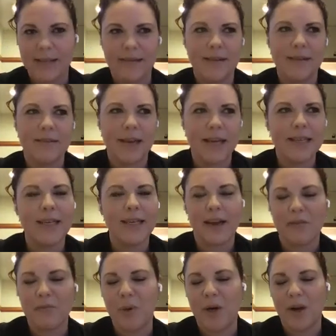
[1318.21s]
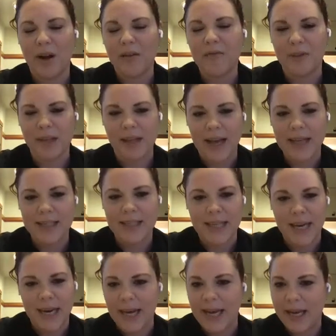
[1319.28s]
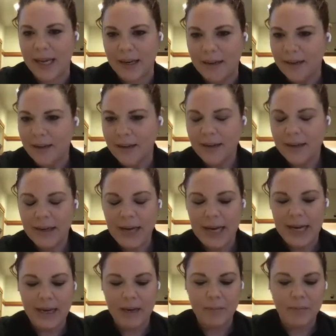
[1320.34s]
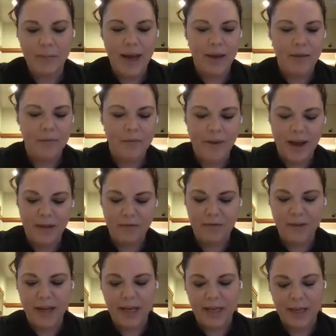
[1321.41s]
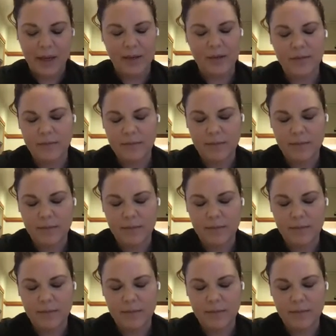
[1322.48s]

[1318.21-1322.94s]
The things that I have put off for the last decade, I've finally